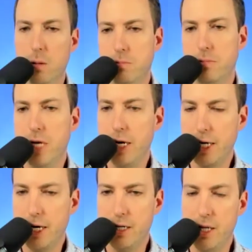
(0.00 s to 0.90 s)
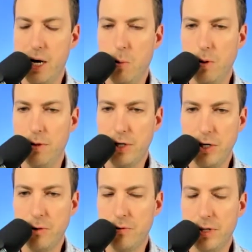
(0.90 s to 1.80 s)
dedicated to that one thing. You
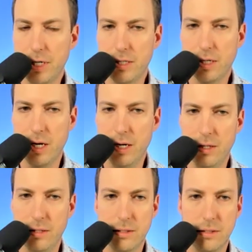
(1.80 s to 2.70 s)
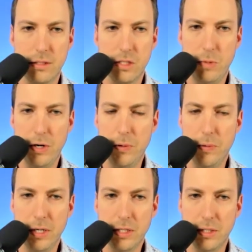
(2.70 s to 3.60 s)
don't really get to kind of spread your
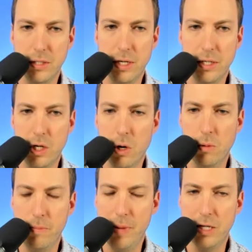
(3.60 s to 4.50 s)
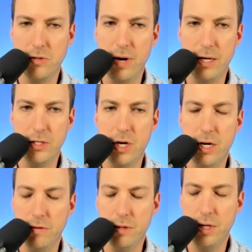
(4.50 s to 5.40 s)
wings and go and bounce around and try
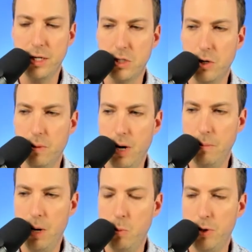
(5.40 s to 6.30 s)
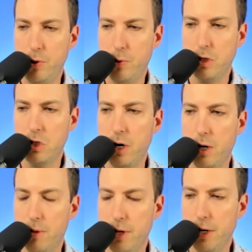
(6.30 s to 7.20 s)
different things. So I'm with you on the
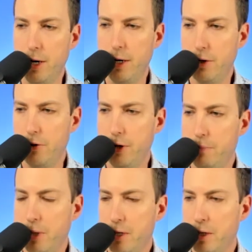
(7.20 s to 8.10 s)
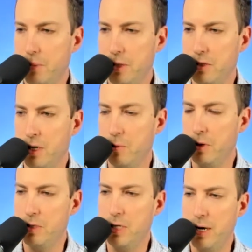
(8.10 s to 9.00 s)
startup thing. I agree. Big company is not where
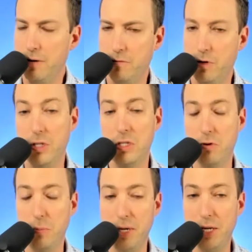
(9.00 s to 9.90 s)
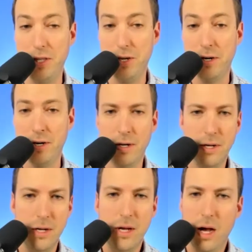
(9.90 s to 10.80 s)
it's at, for at least for me either.
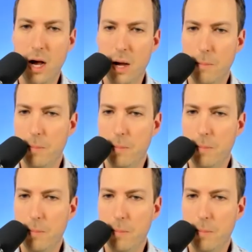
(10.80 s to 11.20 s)
But